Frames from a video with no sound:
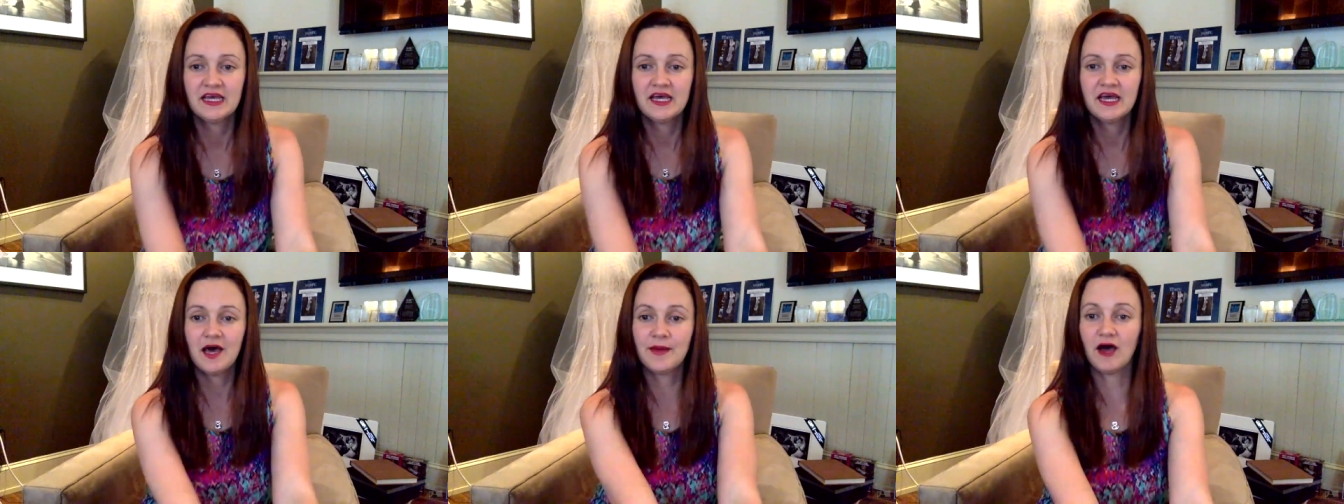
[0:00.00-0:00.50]

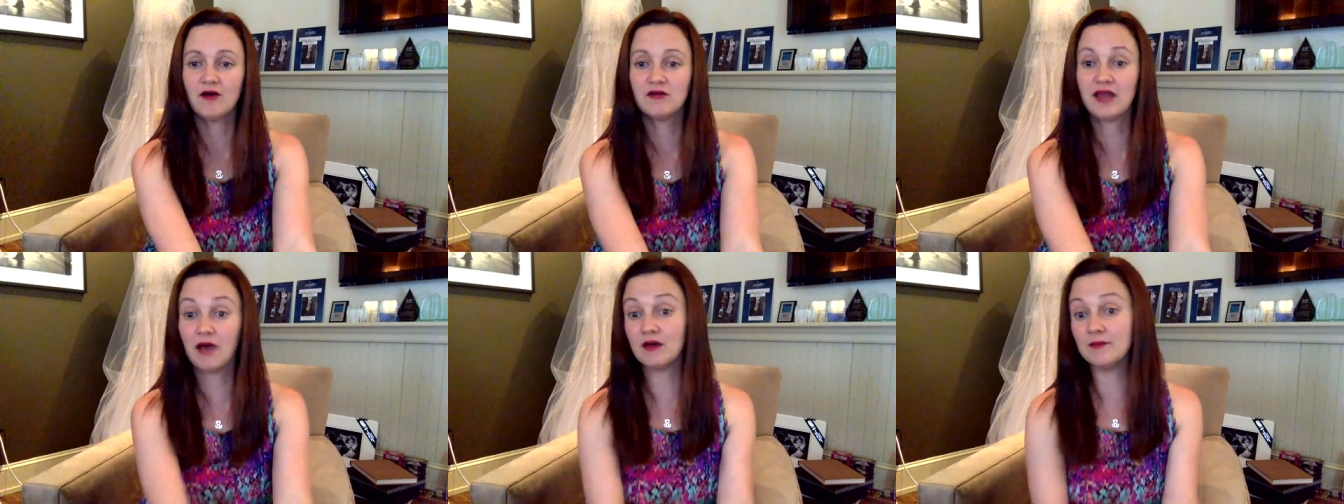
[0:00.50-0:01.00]
about how
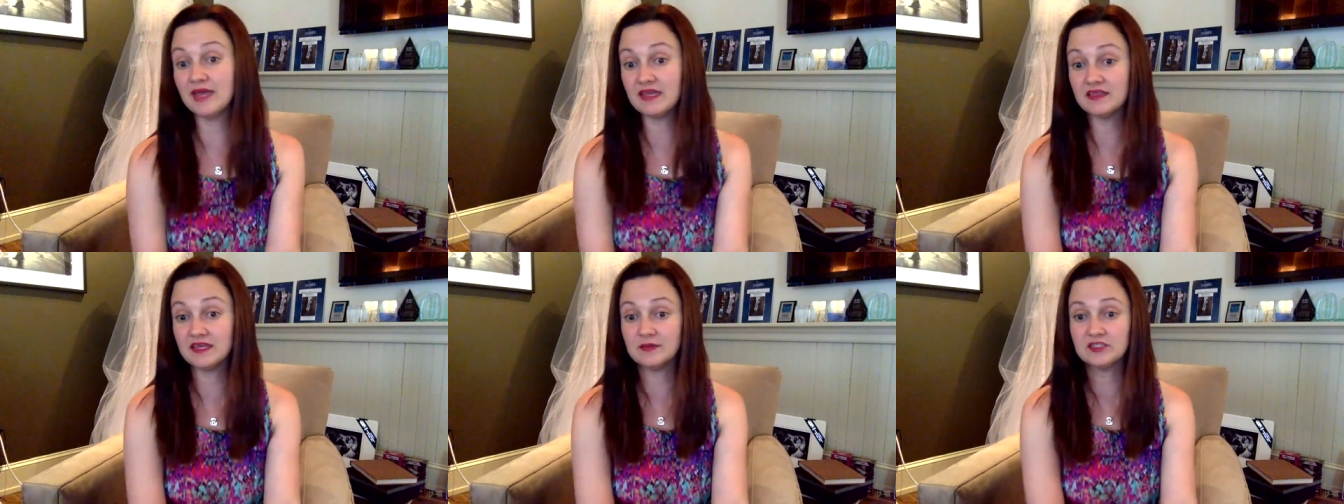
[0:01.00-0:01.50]
I make the
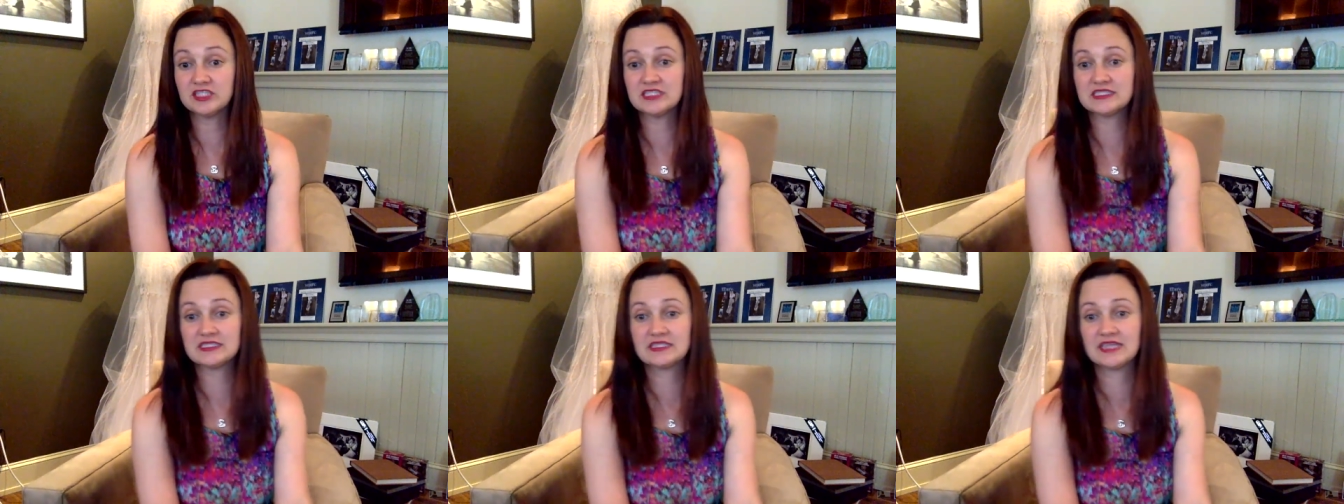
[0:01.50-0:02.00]

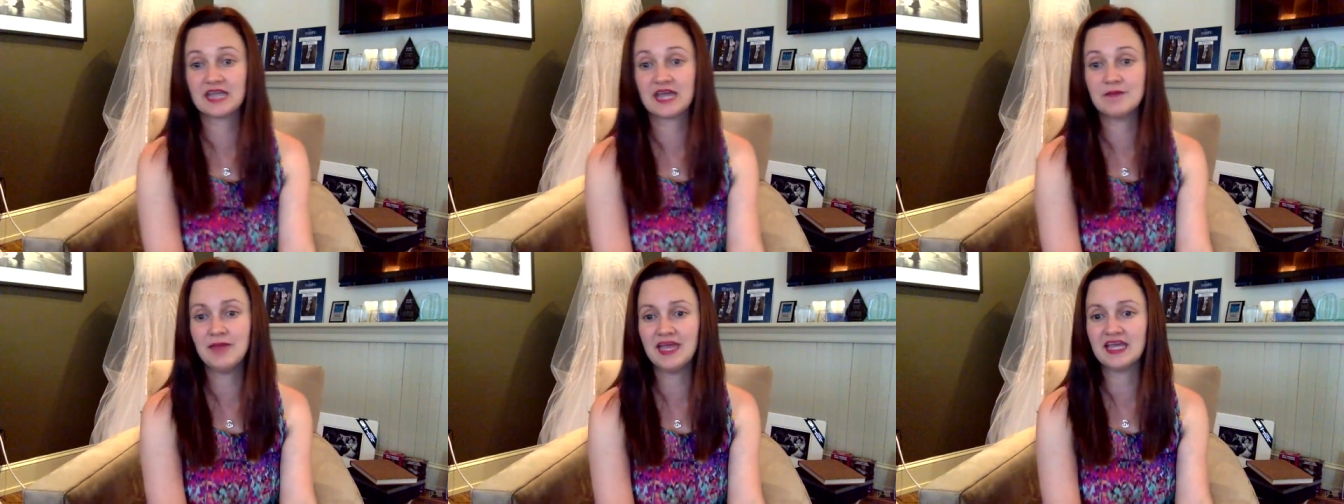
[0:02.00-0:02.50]
images that I
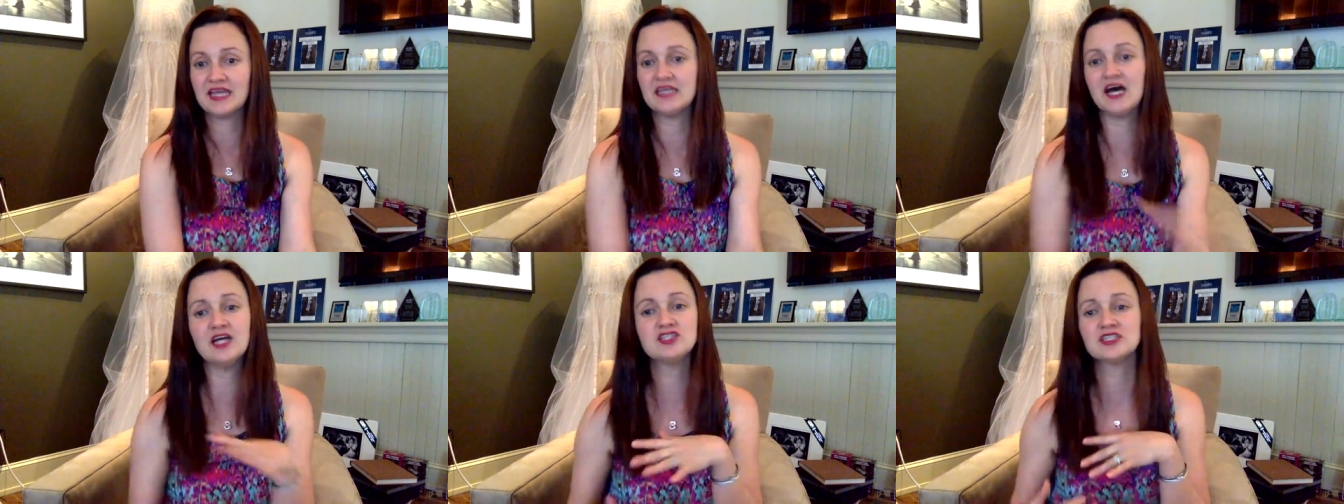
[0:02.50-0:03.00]
make, and
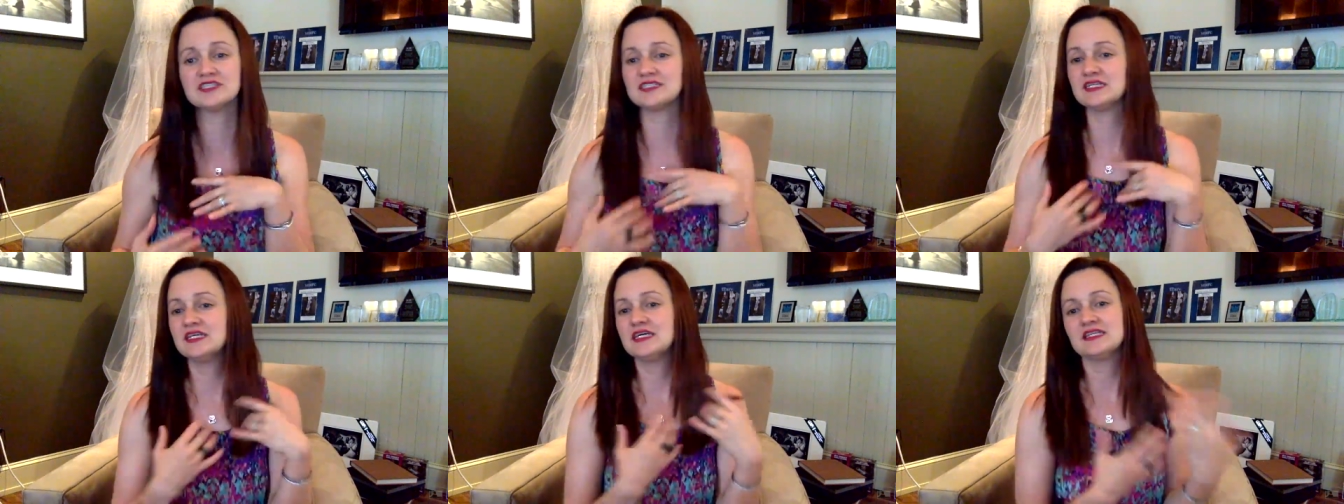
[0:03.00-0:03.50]
not just
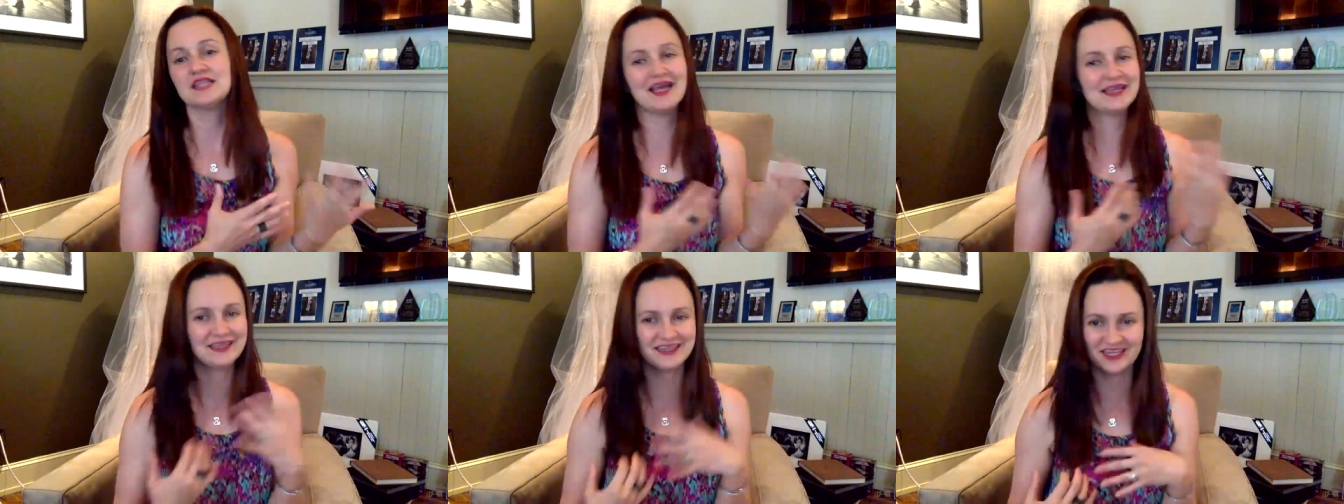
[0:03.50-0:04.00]

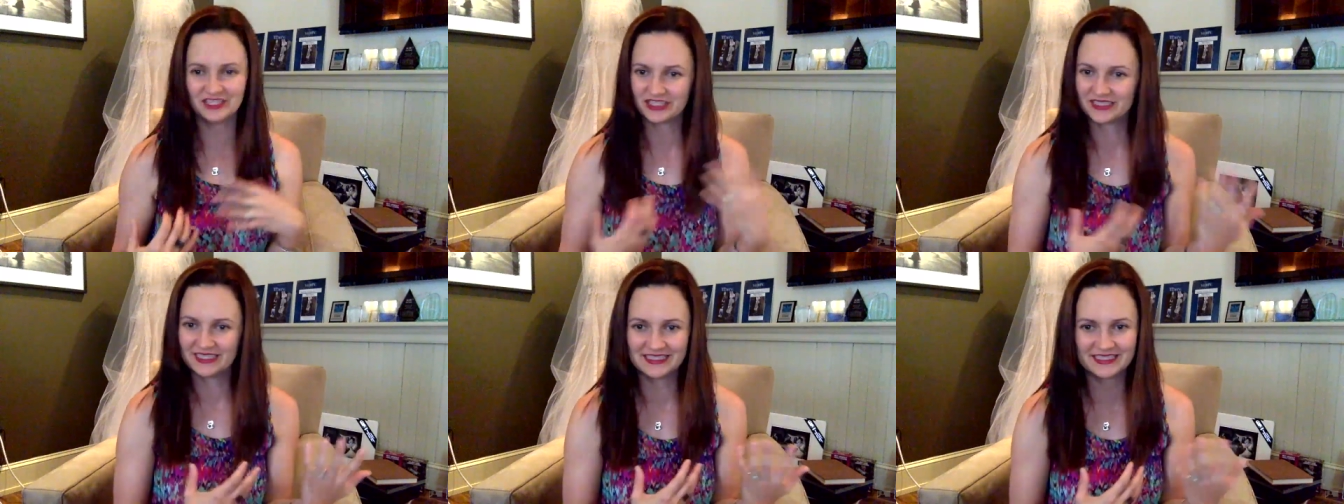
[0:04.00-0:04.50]
lighting, not just
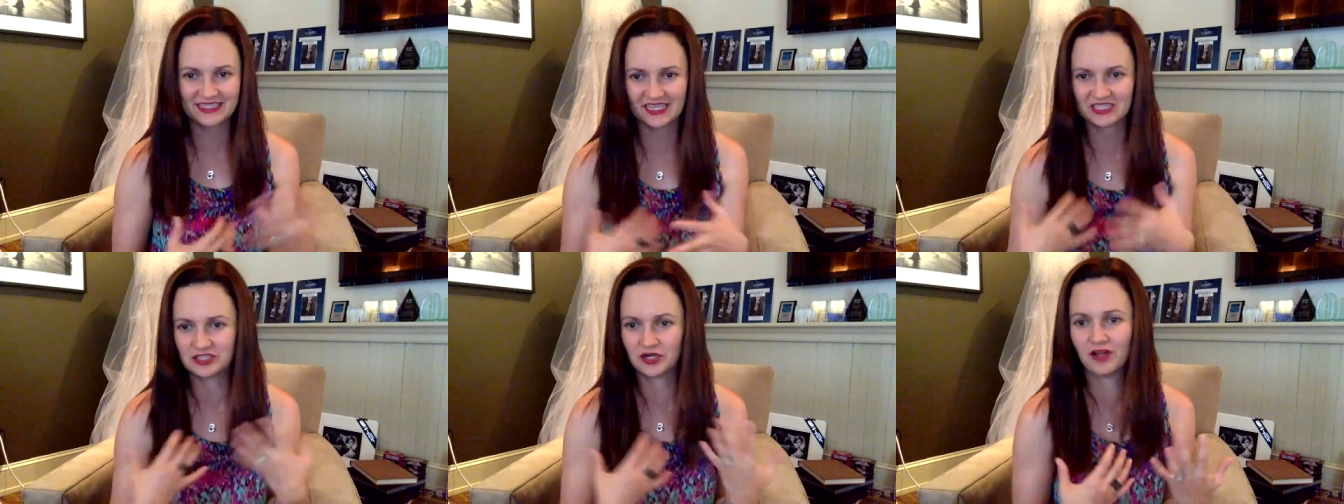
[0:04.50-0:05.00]
lens
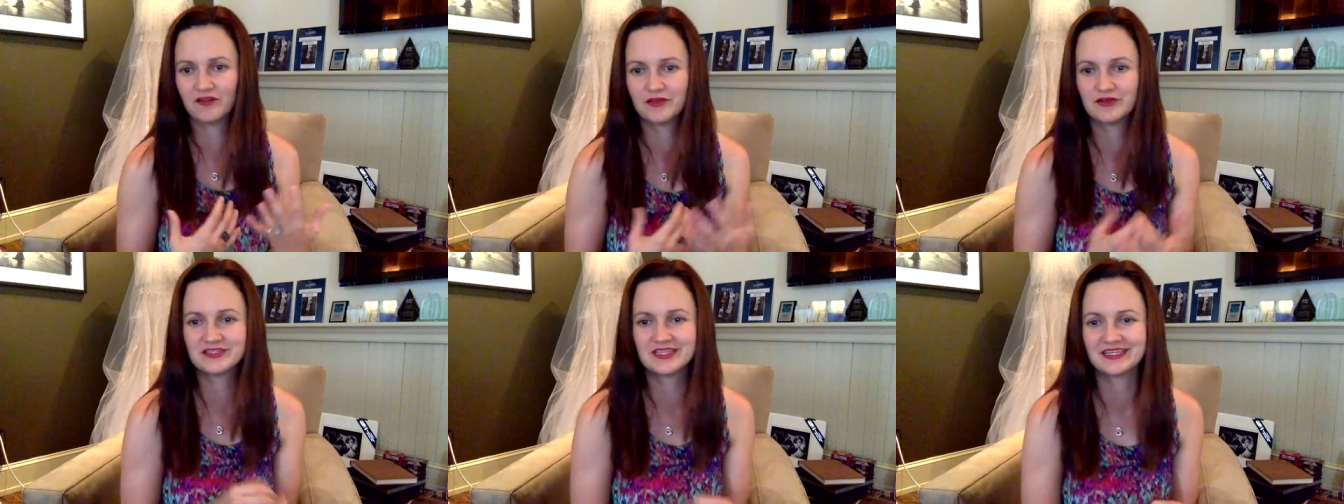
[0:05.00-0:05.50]
selection, all of
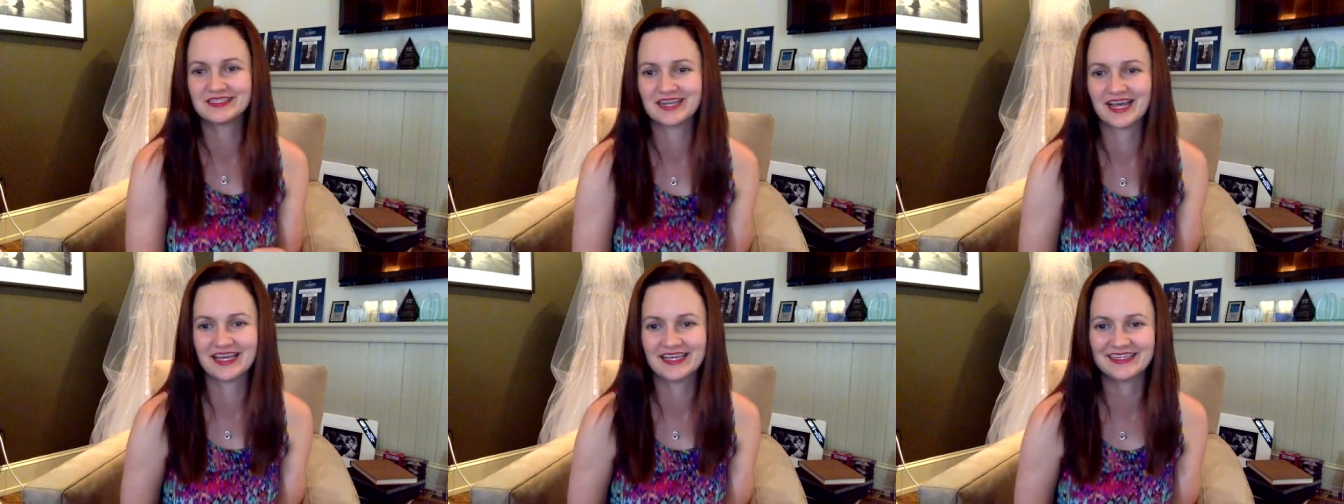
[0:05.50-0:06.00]
those things that
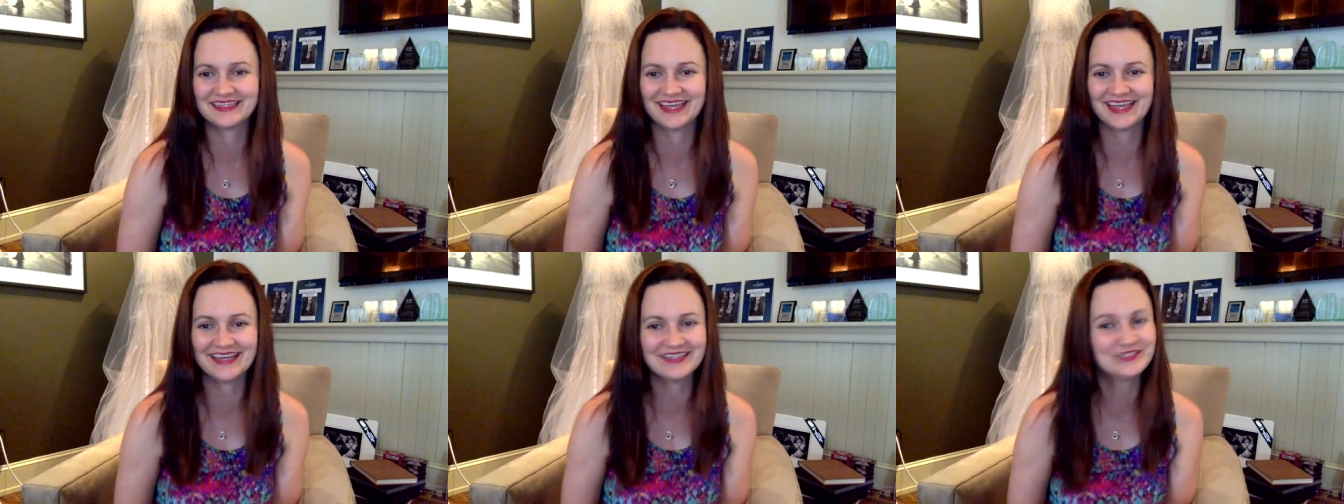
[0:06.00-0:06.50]
I
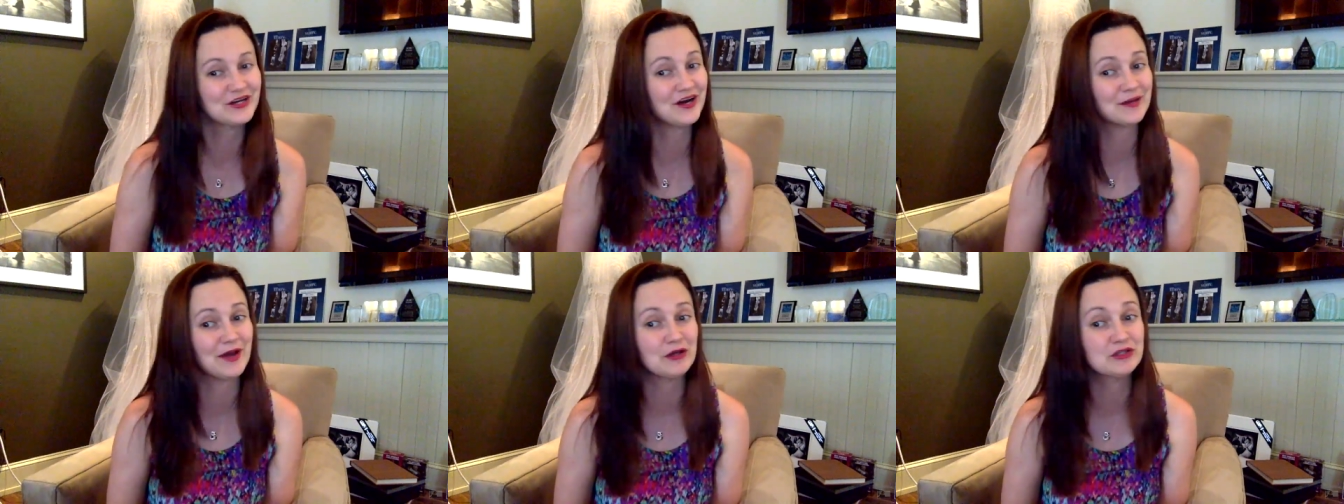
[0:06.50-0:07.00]
like to talk
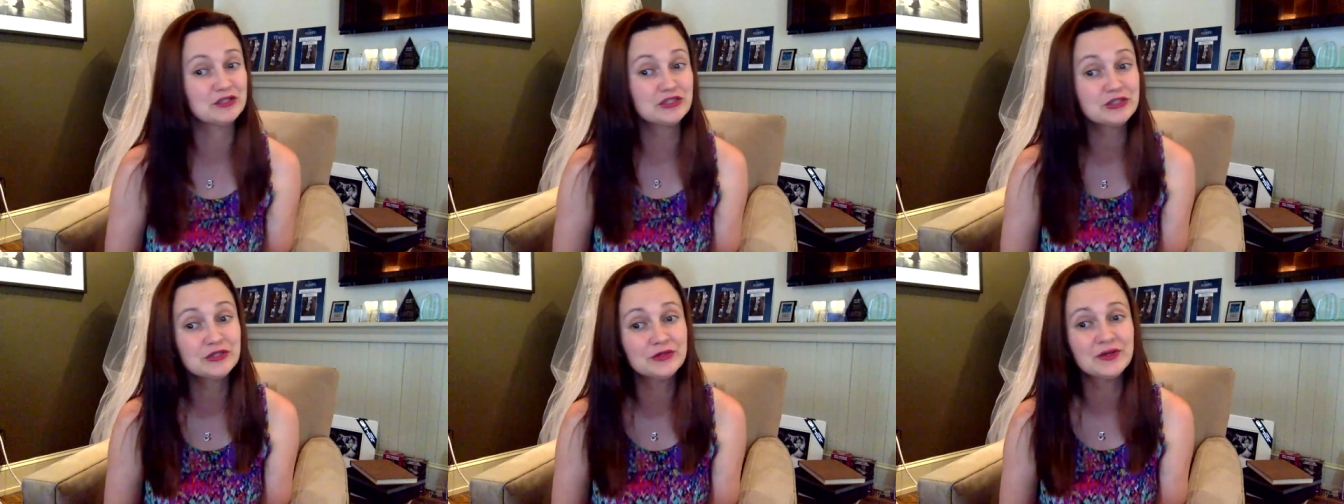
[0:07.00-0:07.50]
about too,